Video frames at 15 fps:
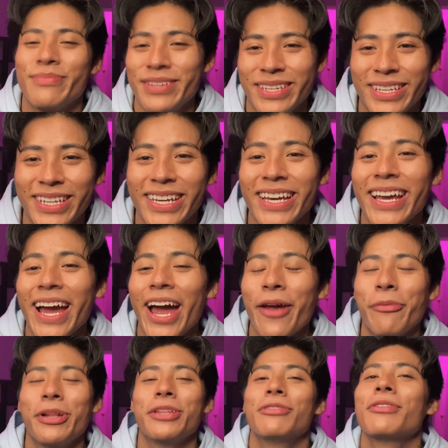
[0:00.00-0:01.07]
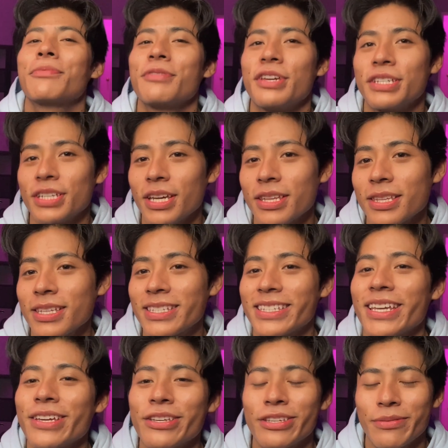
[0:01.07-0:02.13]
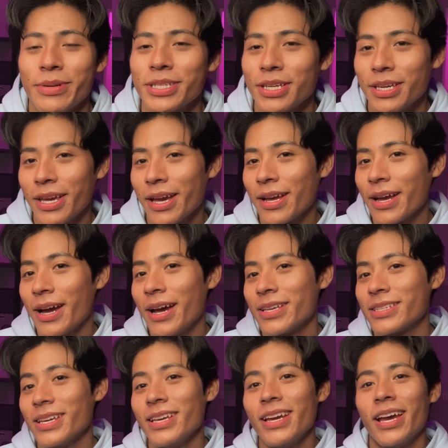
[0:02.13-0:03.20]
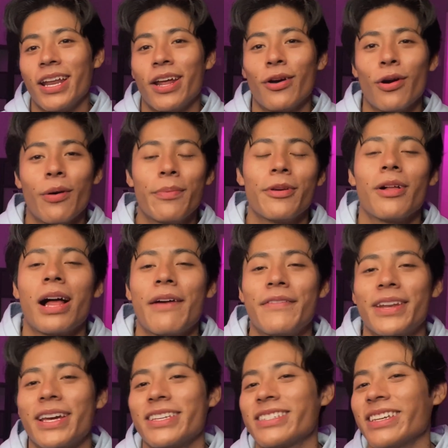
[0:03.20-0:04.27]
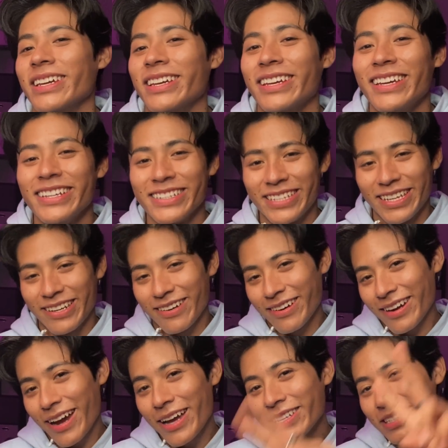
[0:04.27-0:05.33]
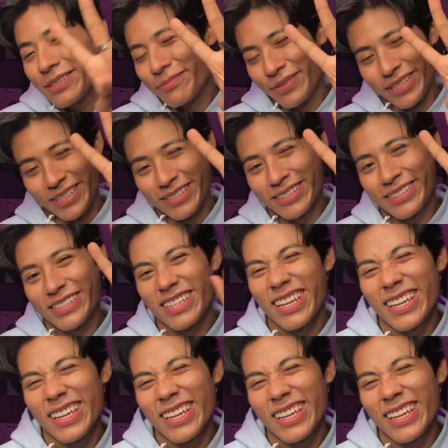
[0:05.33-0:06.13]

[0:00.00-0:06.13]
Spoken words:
me. I really do appreciate this. Thank you so much again, guys. And I hope you all have a nice day. Take care, guys. Peace.